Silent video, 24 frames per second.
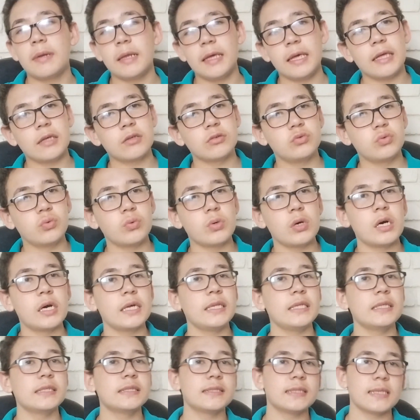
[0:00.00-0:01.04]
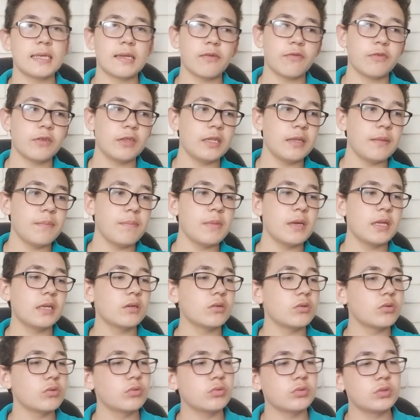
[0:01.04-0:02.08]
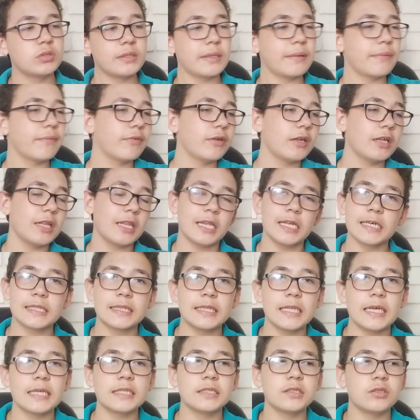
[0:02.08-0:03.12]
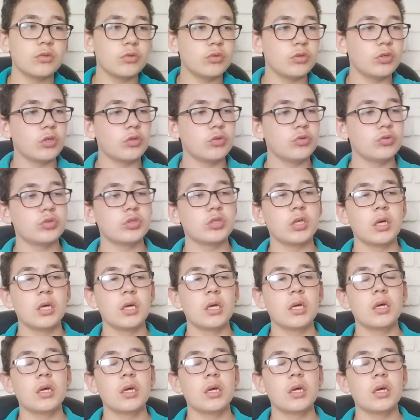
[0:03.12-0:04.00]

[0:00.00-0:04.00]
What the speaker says: playing out wide instead of in the middle, something like that, who knows.